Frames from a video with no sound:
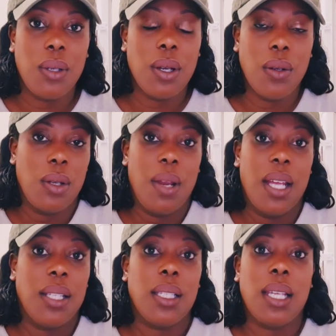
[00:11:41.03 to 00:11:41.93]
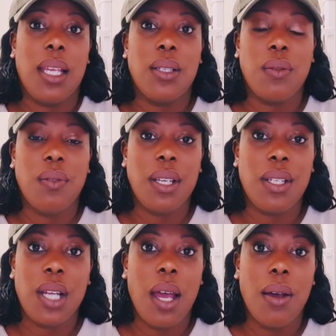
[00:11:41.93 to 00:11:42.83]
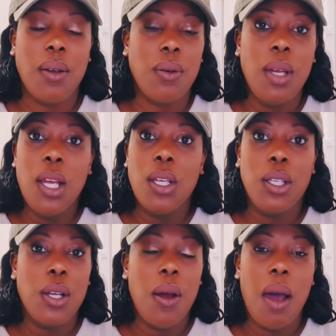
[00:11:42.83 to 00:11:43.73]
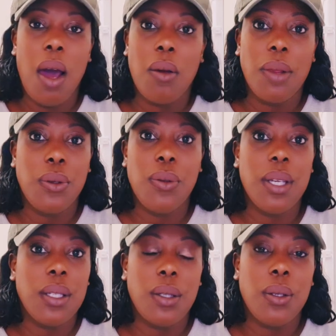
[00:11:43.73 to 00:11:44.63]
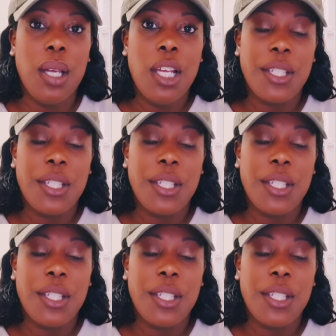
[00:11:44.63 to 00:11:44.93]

don't hesitate to reach out, or, I'll do this and do.